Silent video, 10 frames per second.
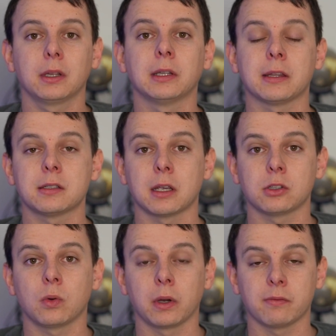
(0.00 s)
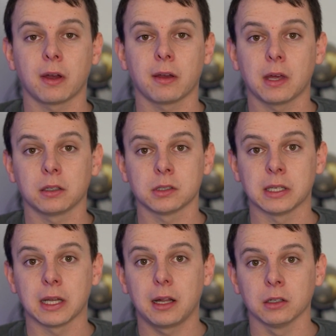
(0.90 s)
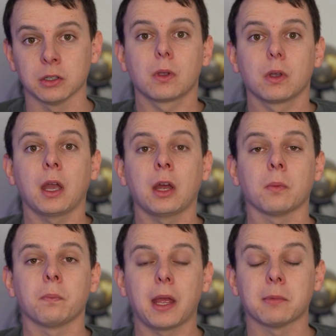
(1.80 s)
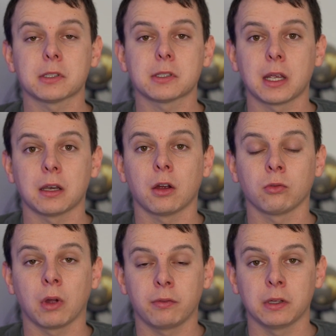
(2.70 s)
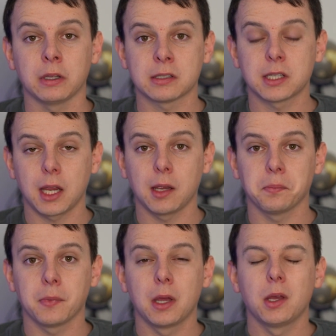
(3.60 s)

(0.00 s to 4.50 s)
let's say $25,000, and our payment stayed roughly the same,